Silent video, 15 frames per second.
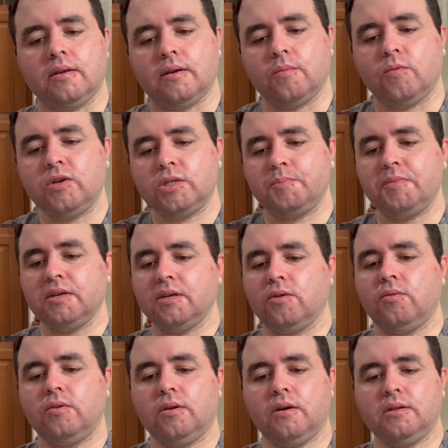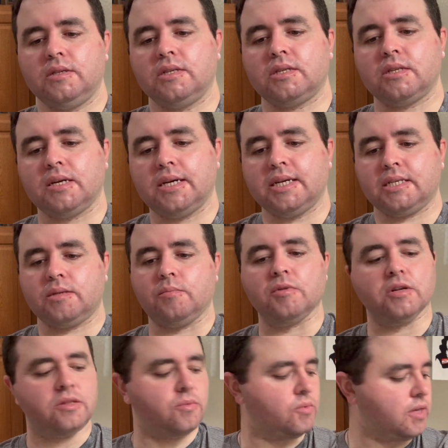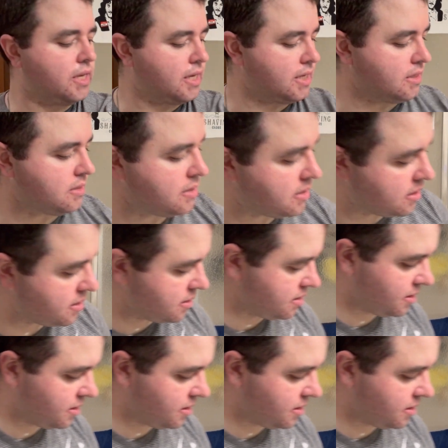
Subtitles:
And what's been going on this last month? We had